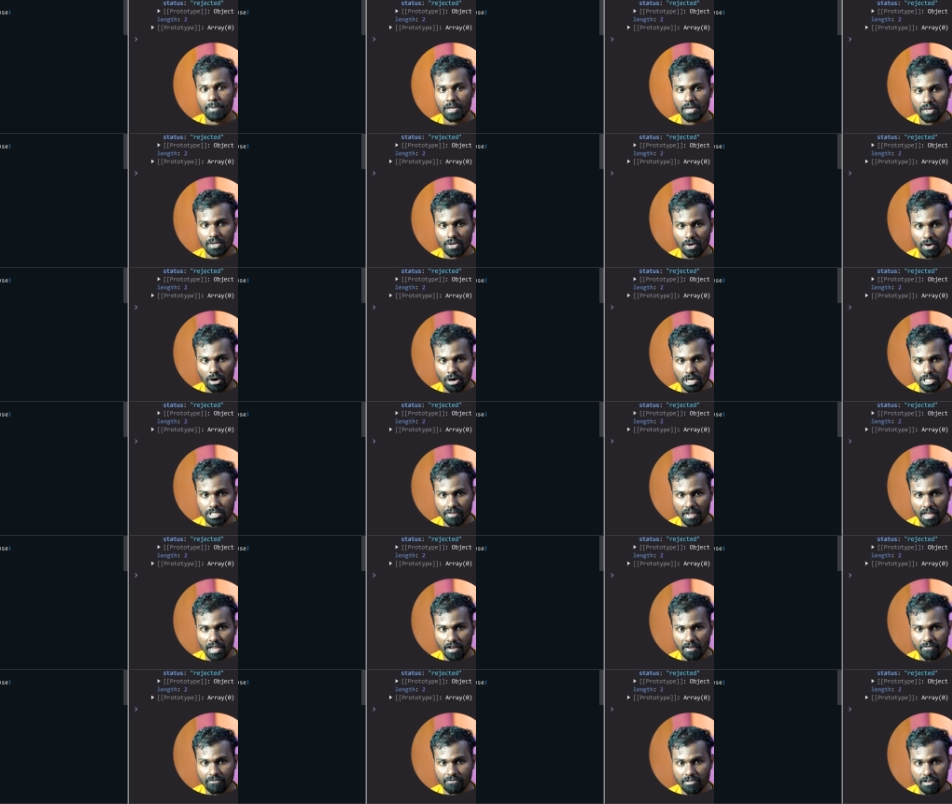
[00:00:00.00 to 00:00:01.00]
because
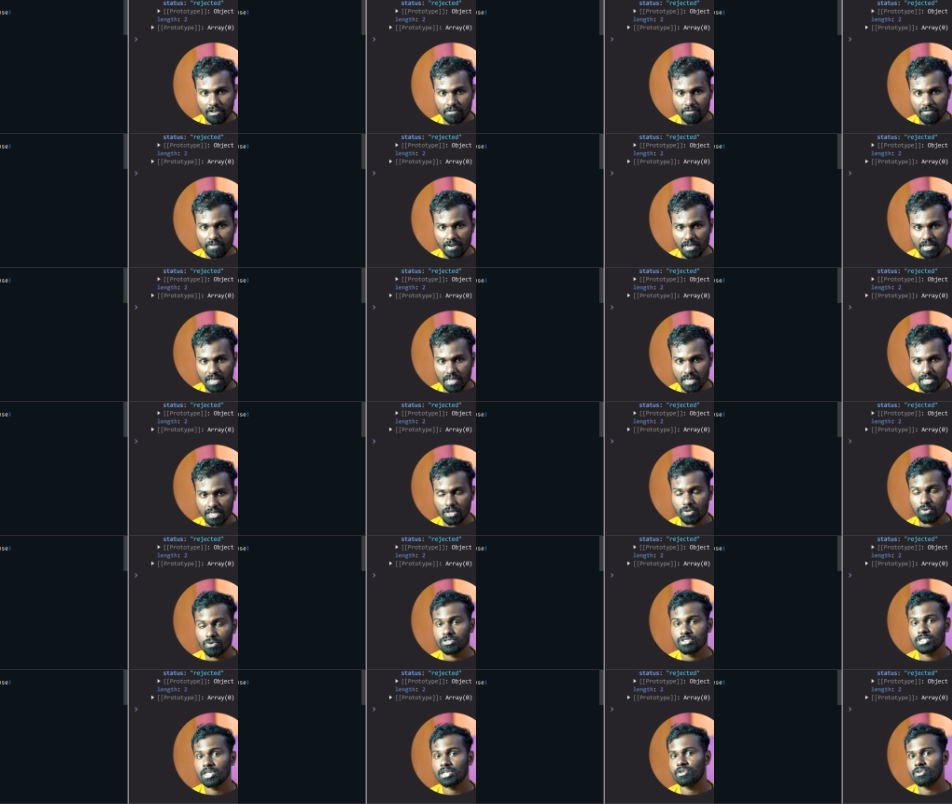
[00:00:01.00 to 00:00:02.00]
we have fulfilled it
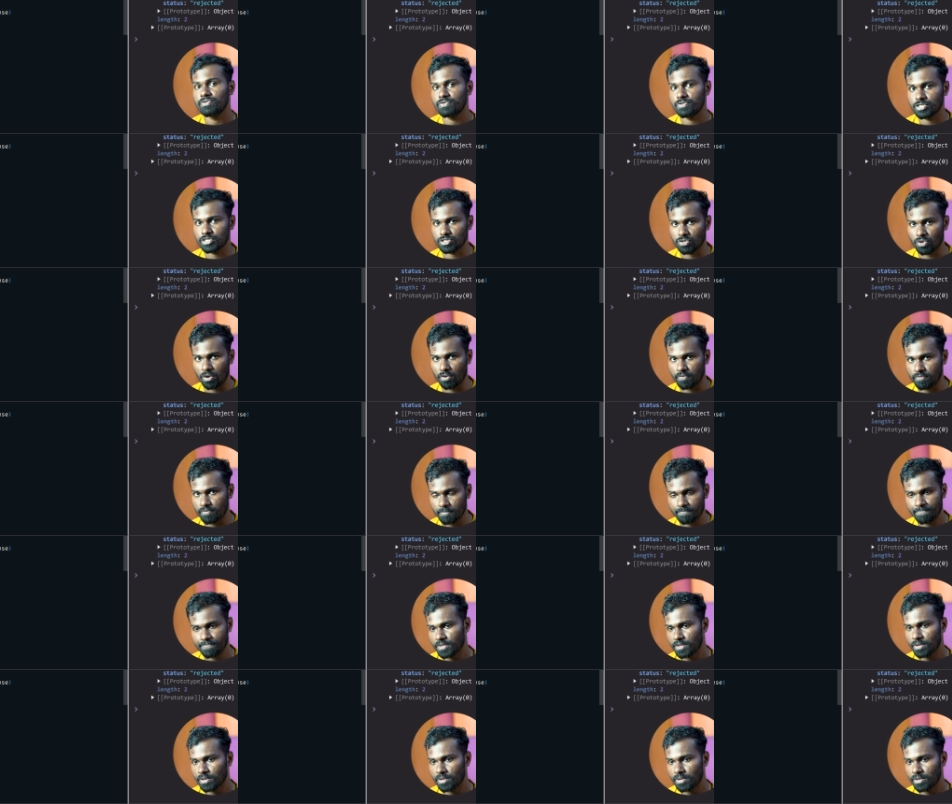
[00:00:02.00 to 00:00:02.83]
using resolved.